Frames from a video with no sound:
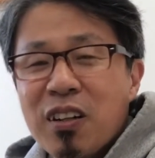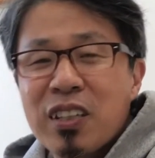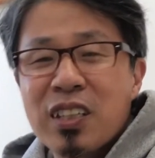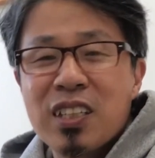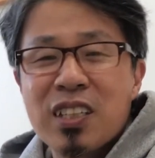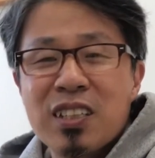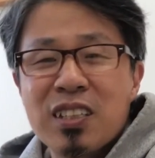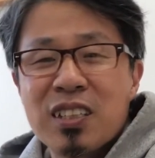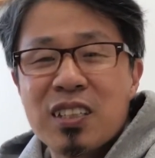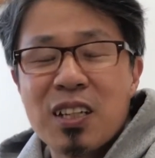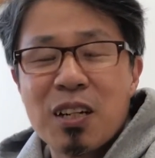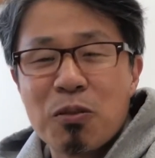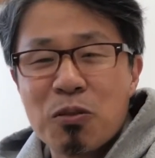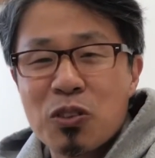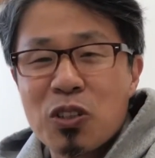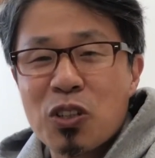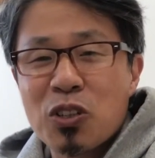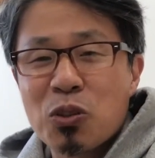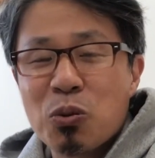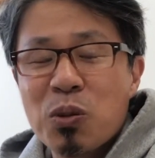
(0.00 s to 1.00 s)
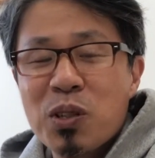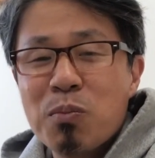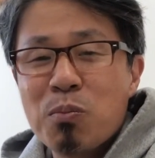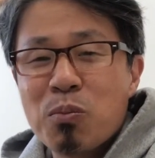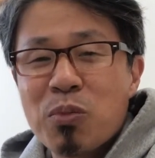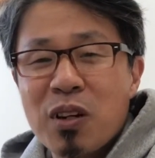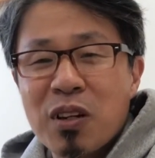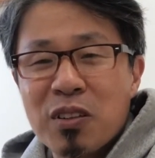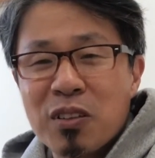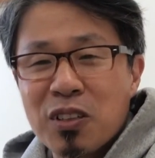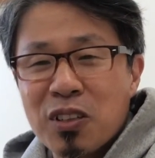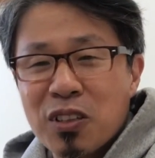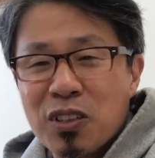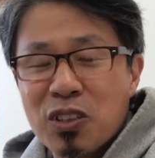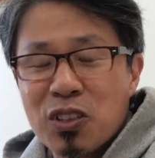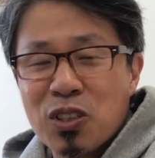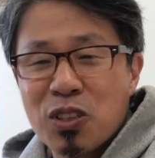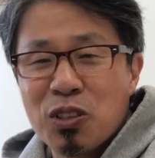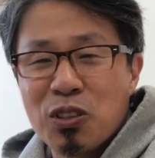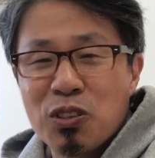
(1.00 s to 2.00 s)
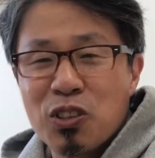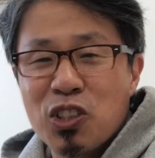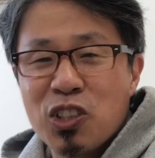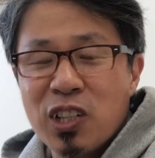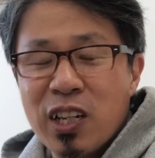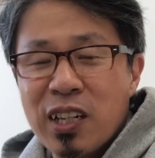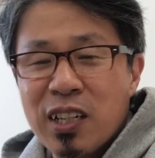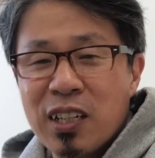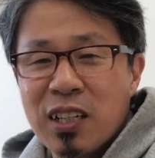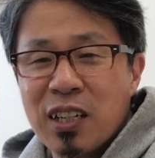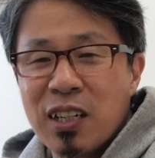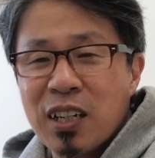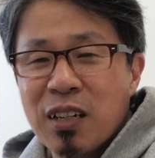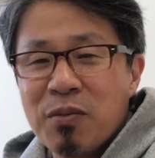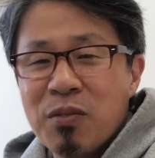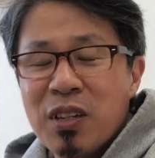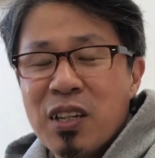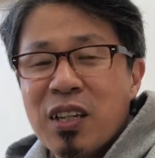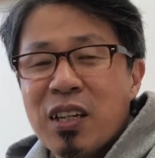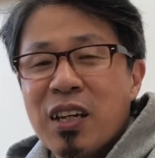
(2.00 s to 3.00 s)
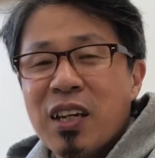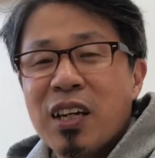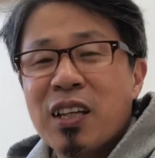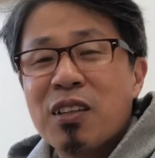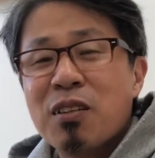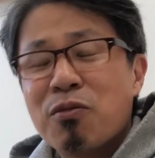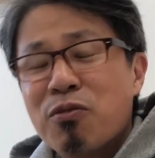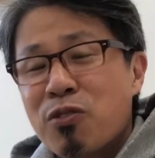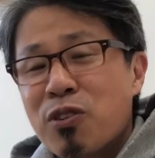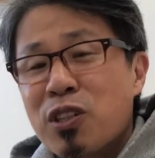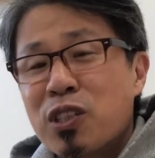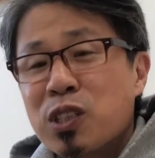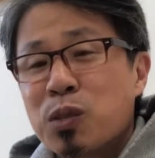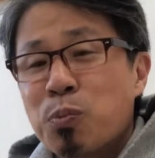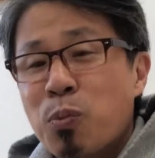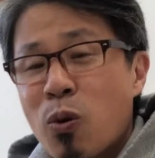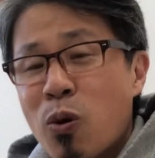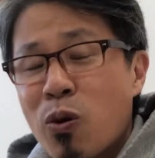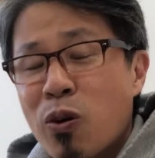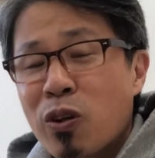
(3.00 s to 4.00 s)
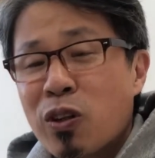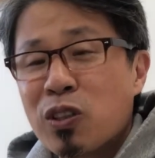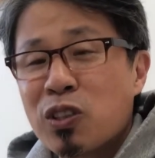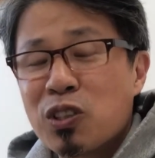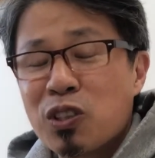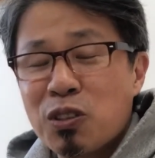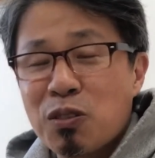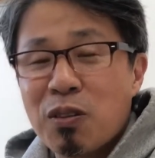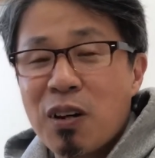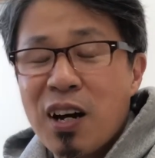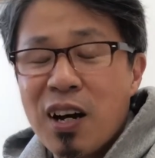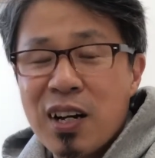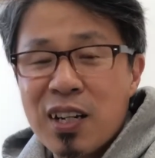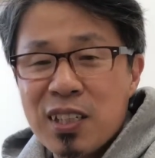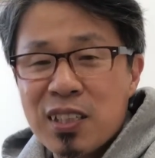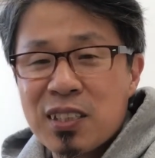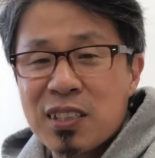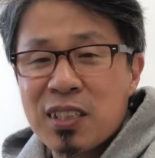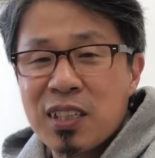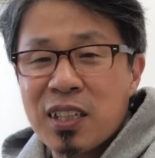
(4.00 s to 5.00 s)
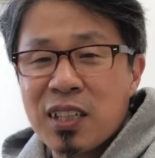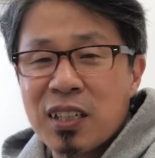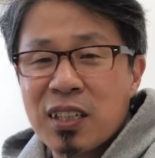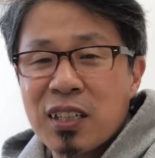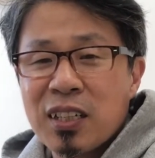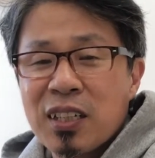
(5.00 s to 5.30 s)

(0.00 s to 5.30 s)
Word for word: Esau was a twin brother to Jacob and the firstborn to Isaac.